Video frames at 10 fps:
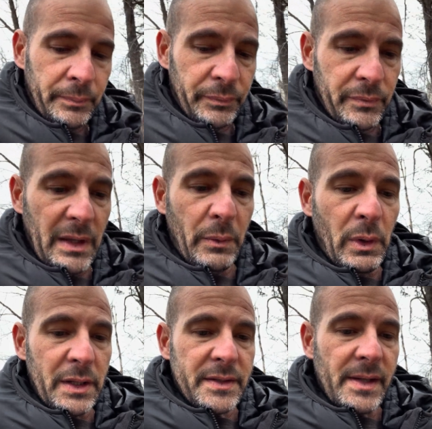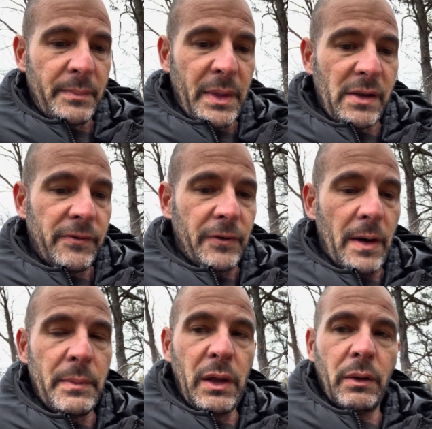they want something
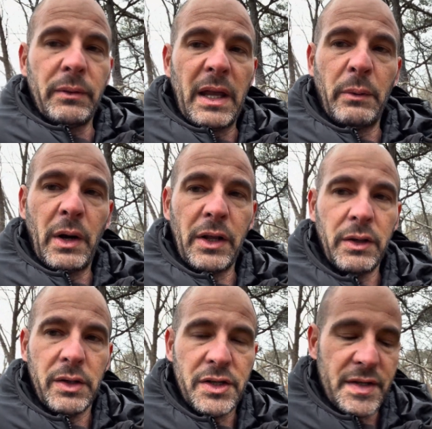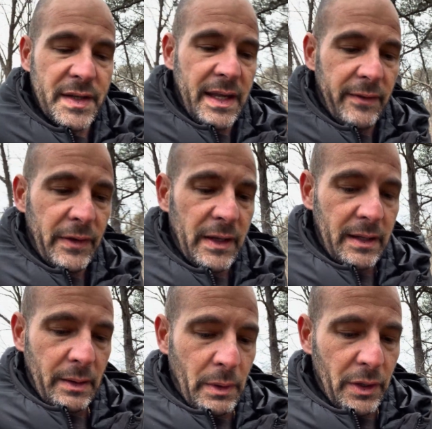from you. They want you to just give in.
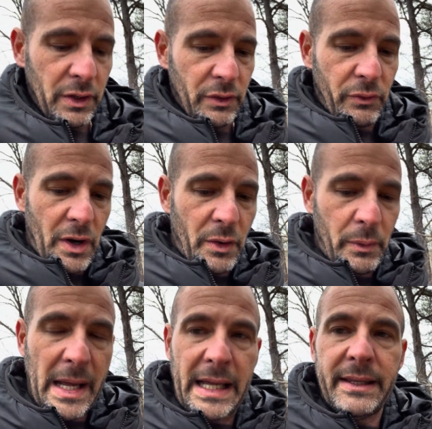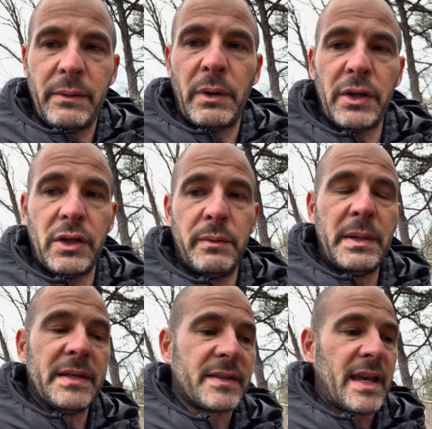They want you to run away. They want you to be
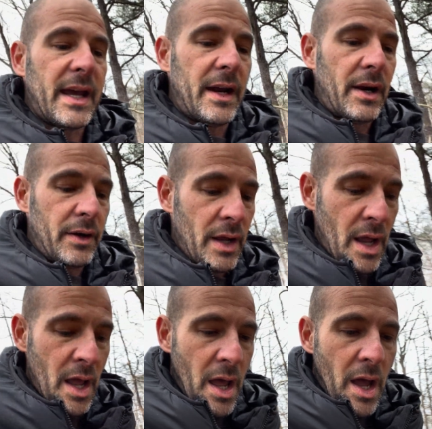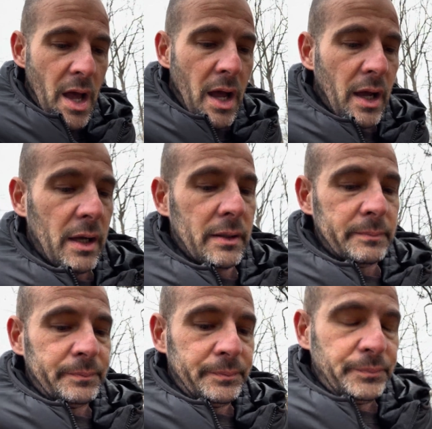scared.
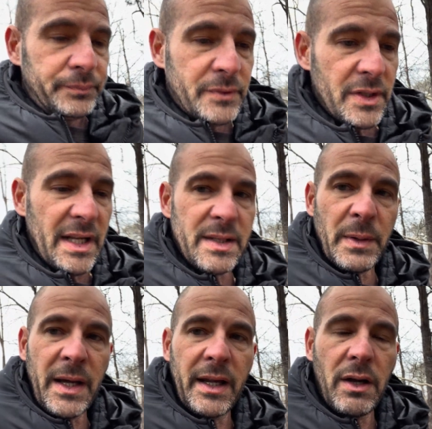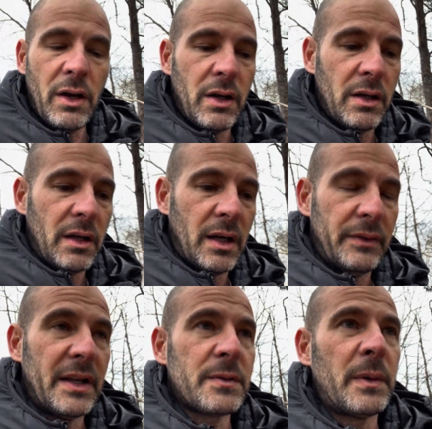So that's why I
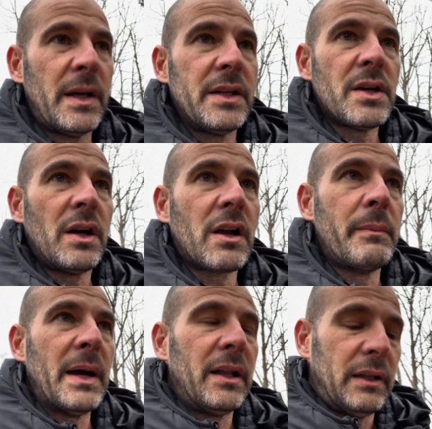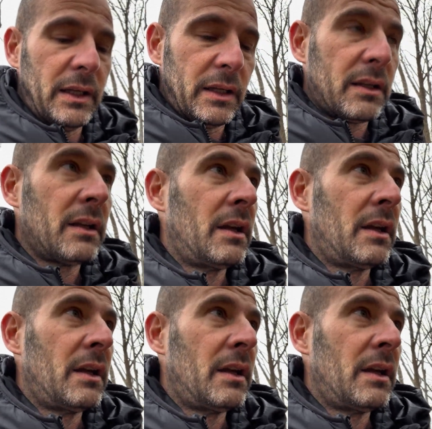talk about like